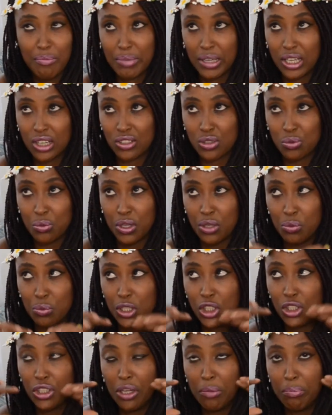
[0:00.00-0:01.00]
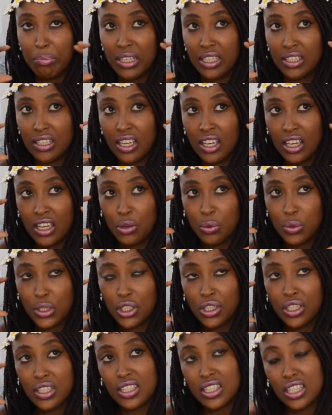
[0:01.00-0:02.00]
because we
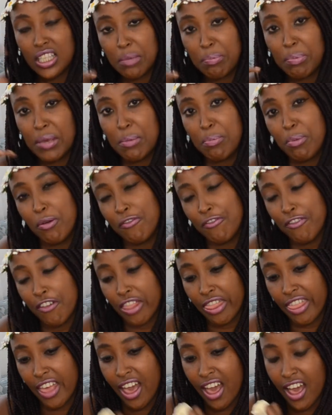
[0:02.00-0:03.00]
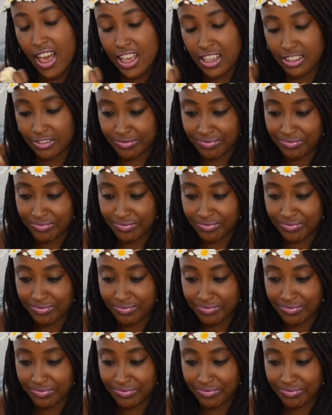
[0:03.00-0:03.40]
shouldn't see people for their